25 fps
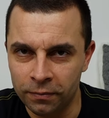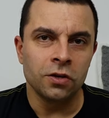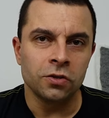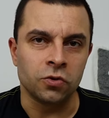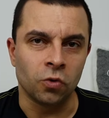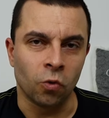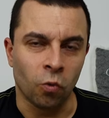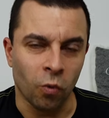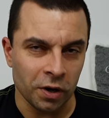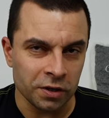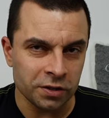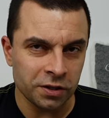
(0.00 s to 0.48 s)

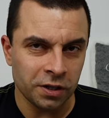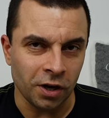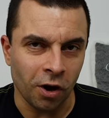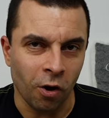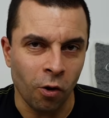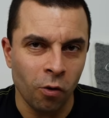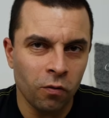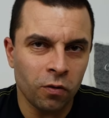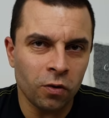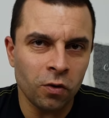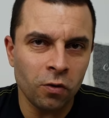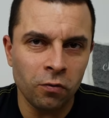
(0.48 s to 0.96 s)
So what's the
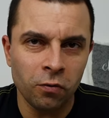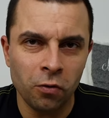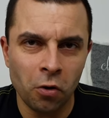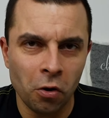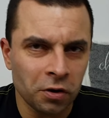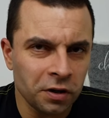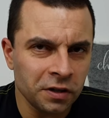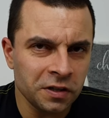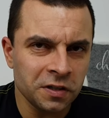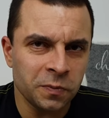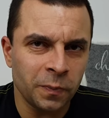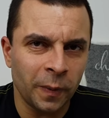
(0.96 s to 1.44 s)
overall
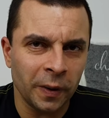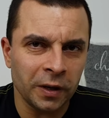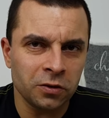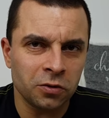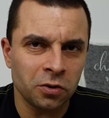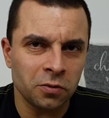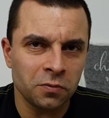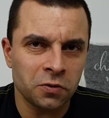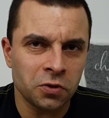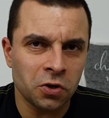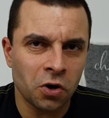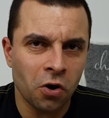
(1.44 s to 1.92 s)
VoloKin
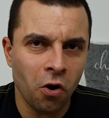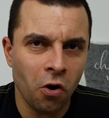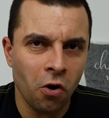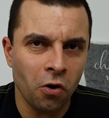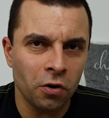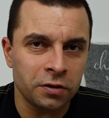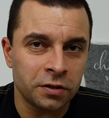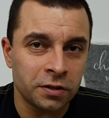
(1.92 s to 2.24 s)
Spectrum score?